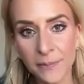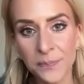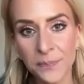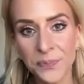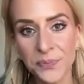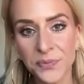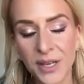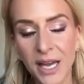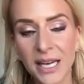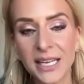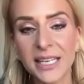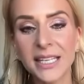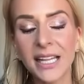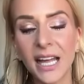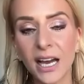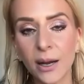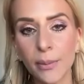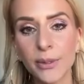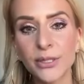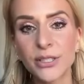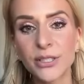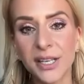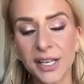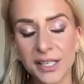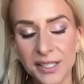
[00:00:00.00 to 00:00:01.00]
and allow me
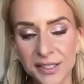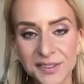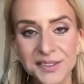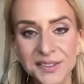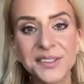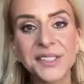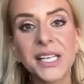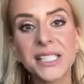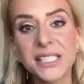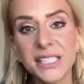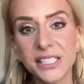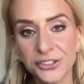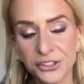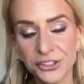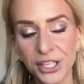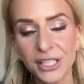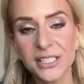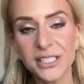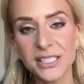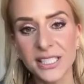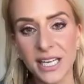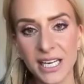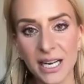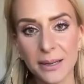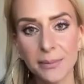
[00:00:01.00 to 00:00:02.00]
to kind of study gender
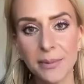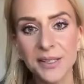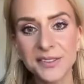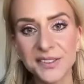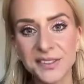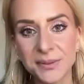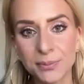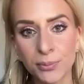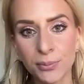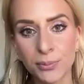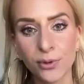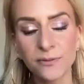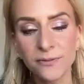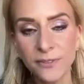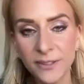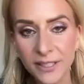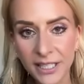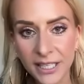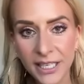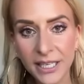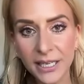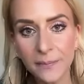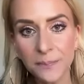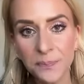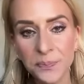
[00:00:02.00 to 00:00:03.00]
dynamics more
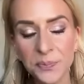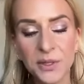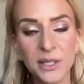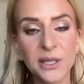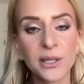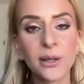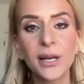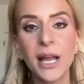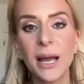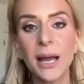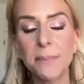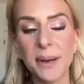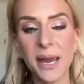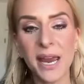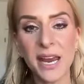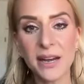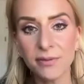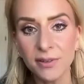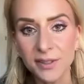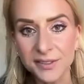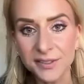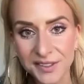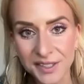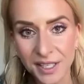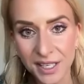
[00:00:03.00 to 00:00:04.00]
fully, look at behavioral
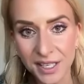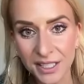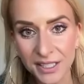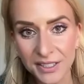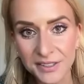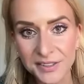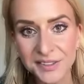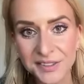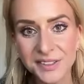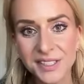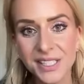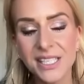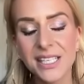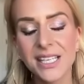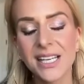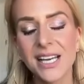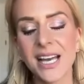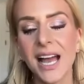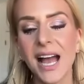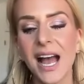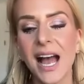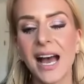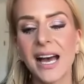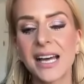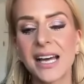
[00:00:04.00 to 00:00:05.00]
science.
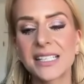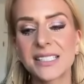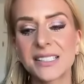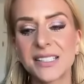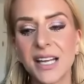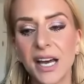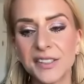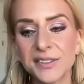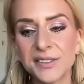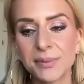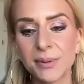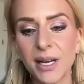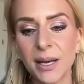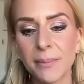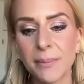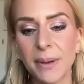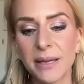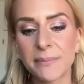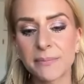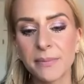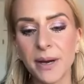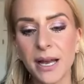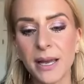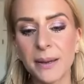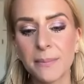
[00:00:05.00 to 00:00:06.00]
And that's when I made
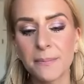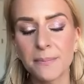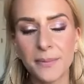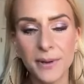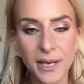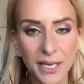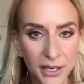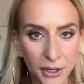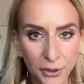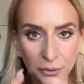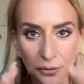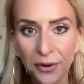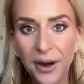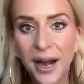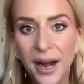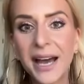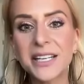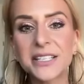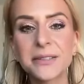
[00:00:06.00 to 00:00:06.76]
my kind of grand